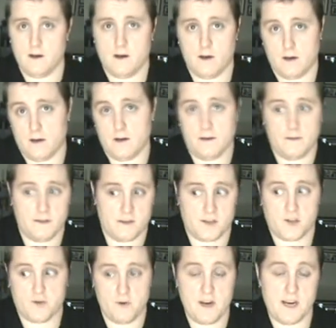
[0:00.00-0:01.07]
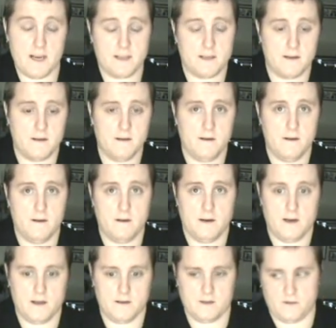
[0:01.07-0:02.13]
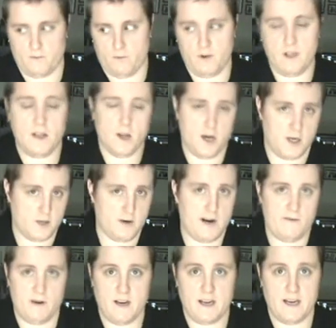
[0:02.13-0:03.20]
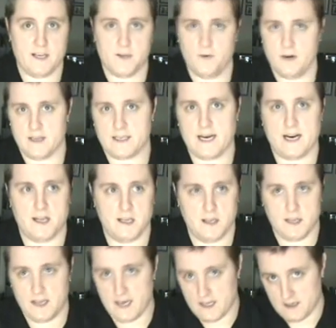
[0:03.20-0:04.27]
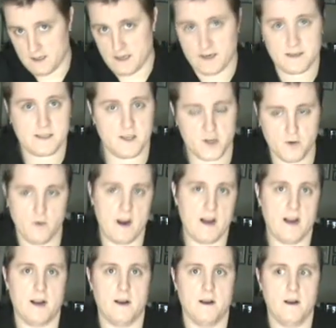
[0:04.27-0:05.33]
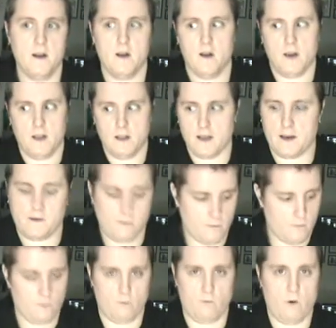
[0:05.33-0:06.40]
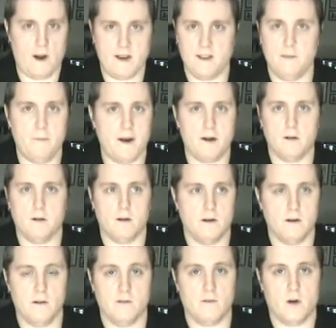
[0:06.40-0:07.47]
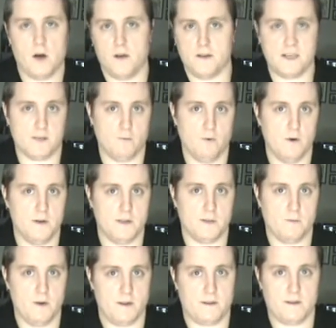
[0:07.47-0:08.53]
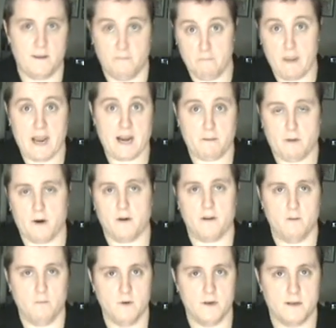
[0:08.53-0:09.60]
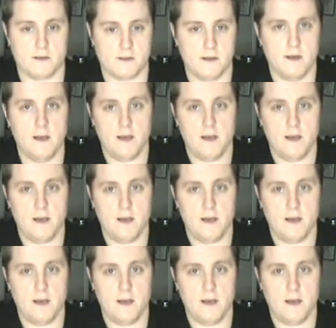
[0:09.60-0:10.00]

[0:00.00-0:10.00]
uh, the street. Uh, there's a really long driveway to get to it. It's kind of like situated, like right in the middle of all these woods, with the main part of the woods